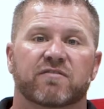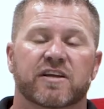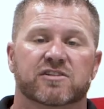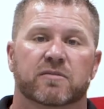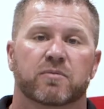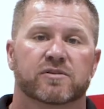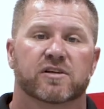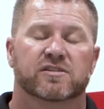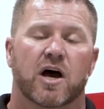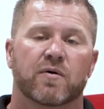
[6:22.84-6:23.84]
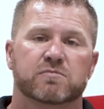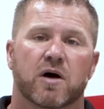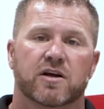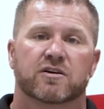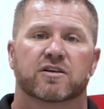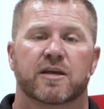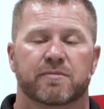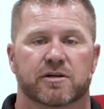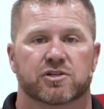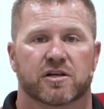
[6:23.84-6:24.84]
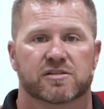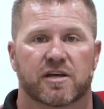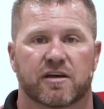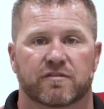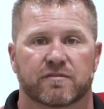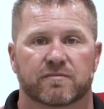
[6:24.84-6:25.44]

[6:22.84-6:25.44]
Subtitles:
feature the Pulsar is always monitoring to keep your truck safe.